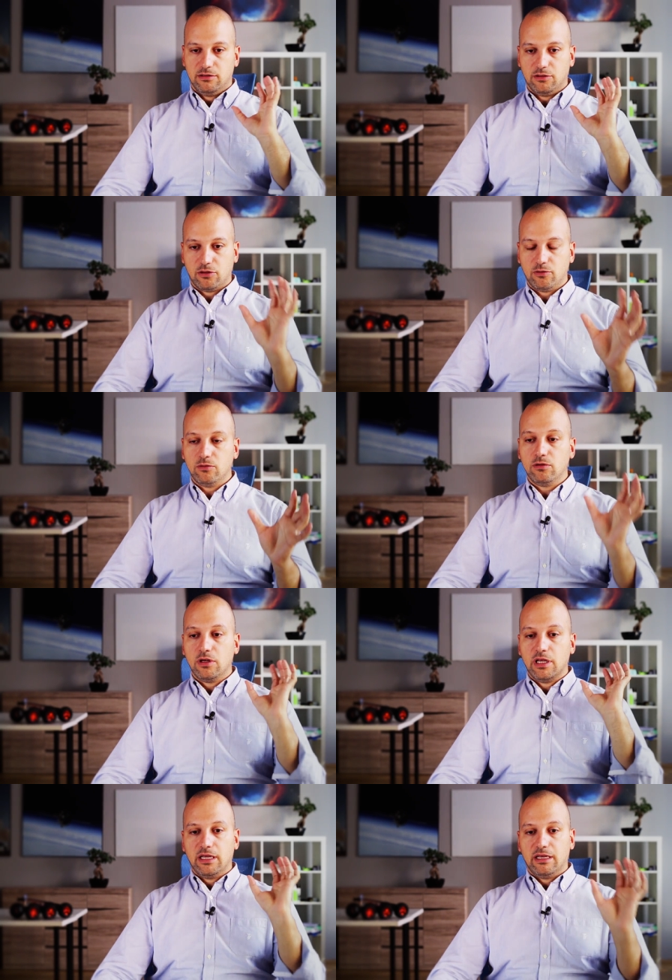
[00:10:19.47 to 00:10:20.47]
The
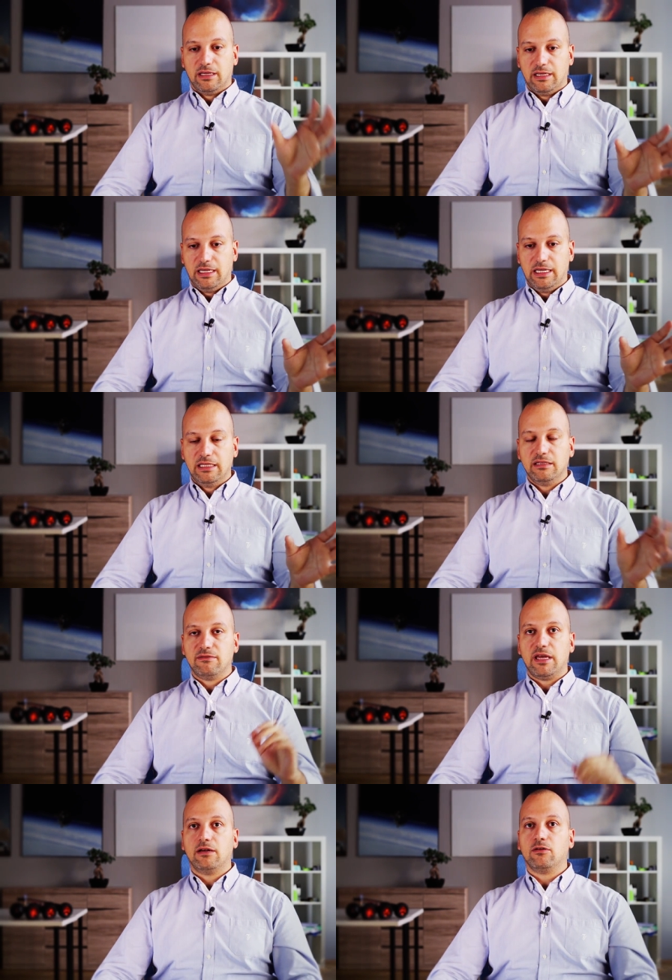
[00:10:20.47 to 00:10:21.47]
crew in the
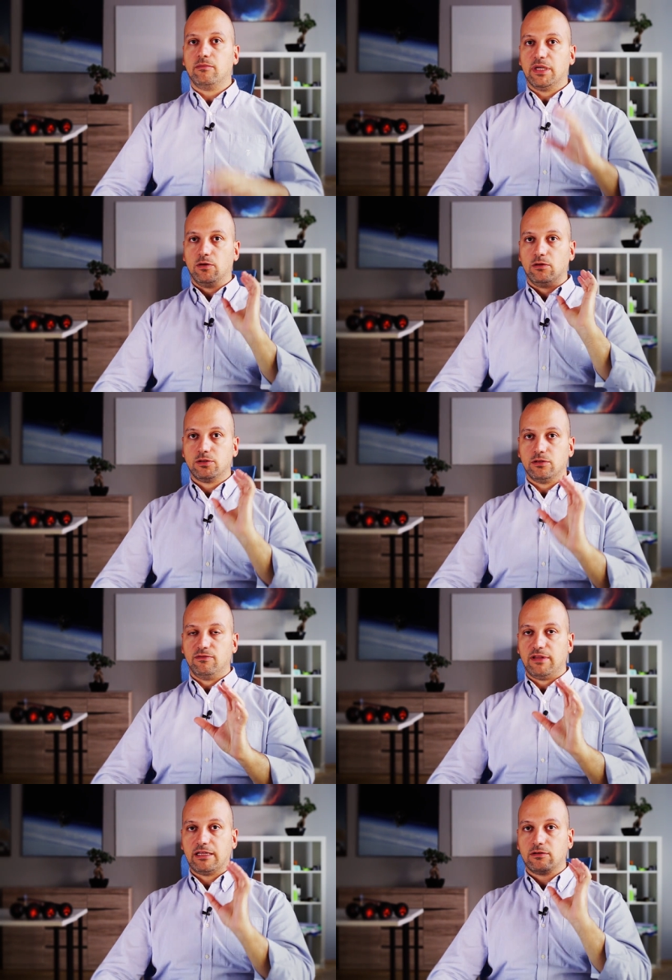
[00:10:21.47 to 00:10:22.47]
vehicle, but also
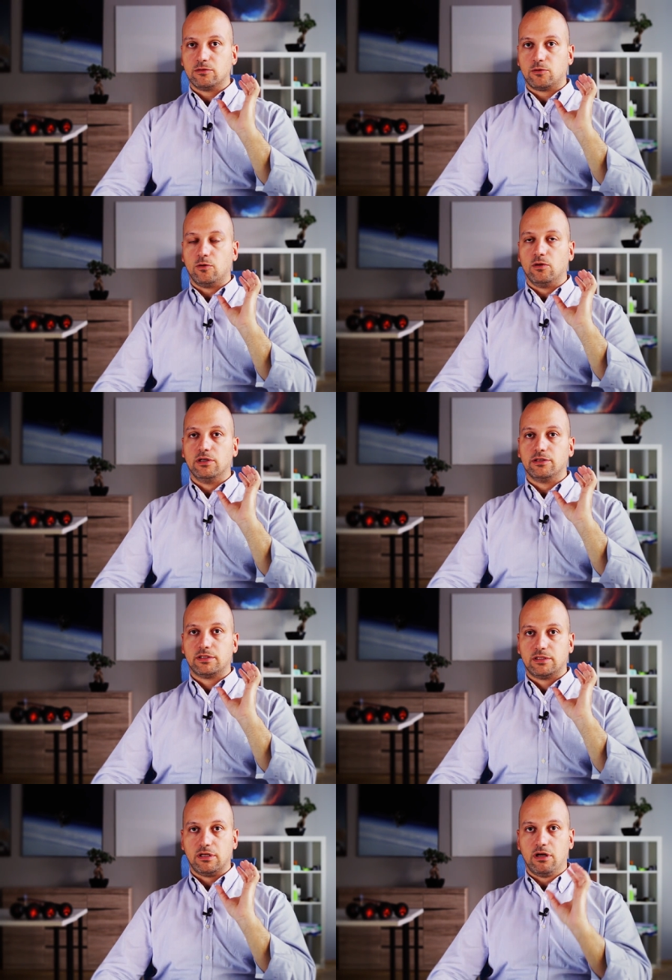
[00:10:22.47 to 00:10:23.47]
the flight
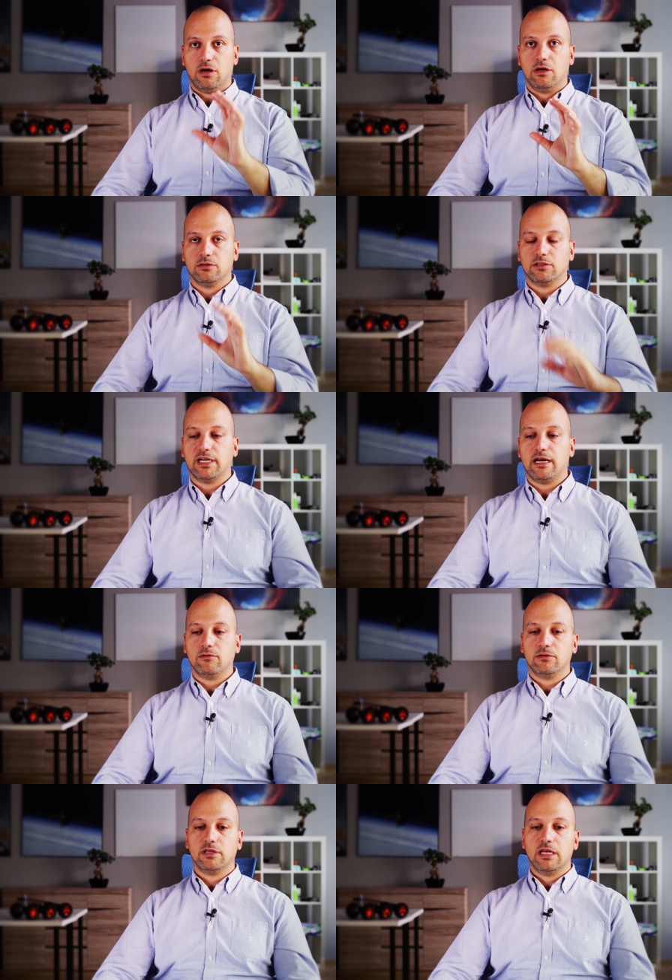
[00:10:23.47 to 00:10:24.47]
controllers on the
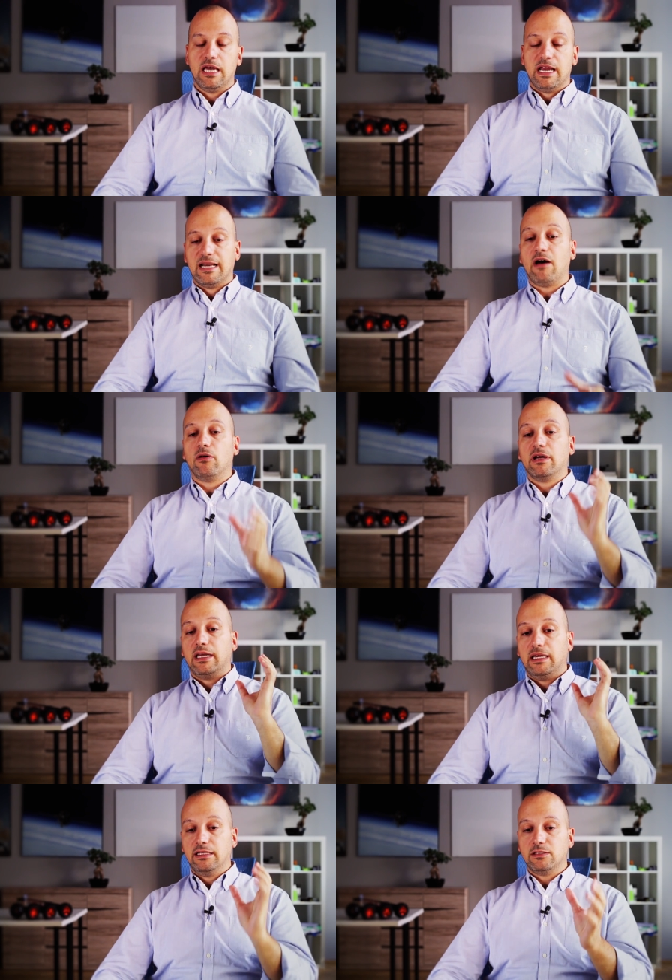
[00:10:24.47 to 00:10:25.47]
ground. Now,
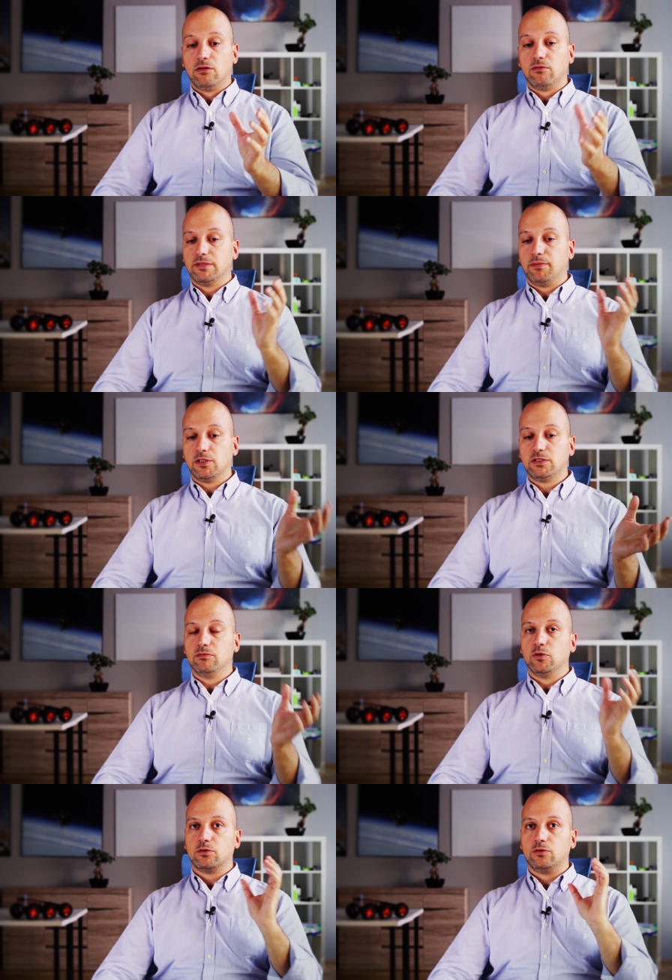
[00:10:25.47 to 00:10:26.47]
it is always
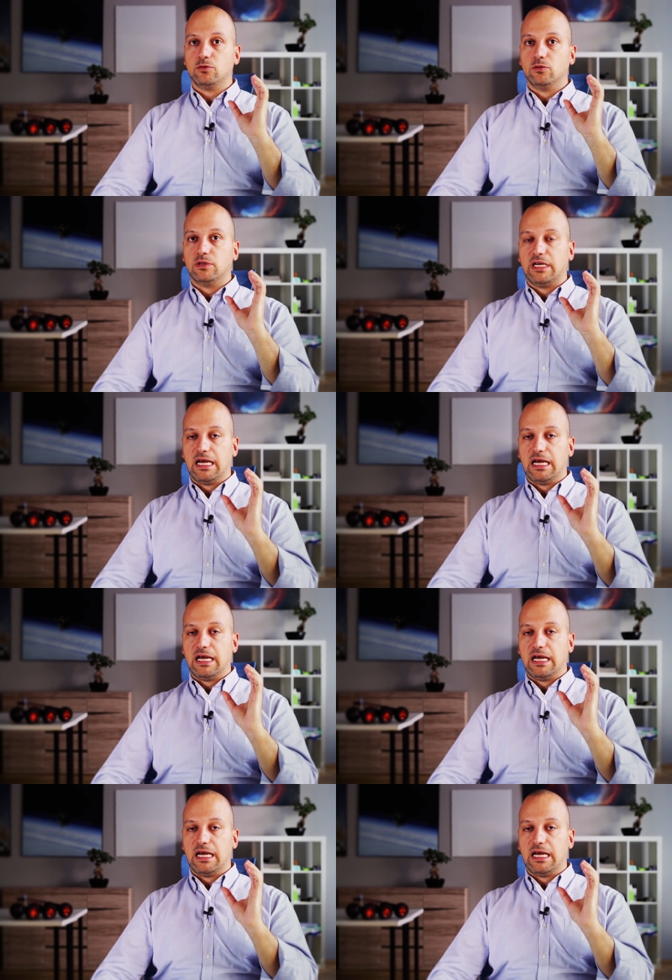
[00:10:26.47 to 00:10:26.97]
possible to